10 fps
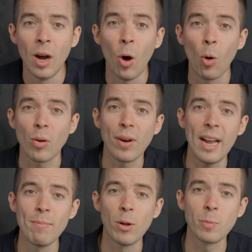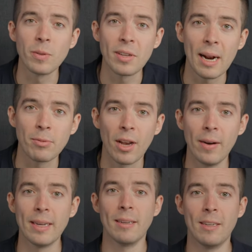Or if I have multiple setups
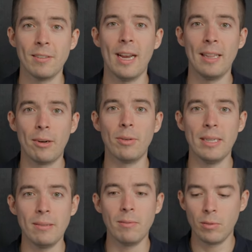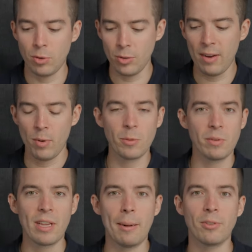going, because I literally do have multiple
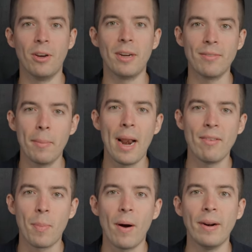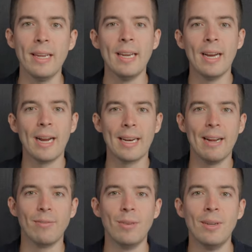setups going. If I'm gonna have a party, I could
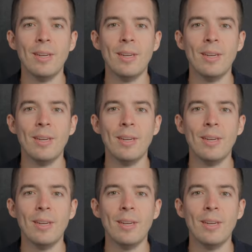have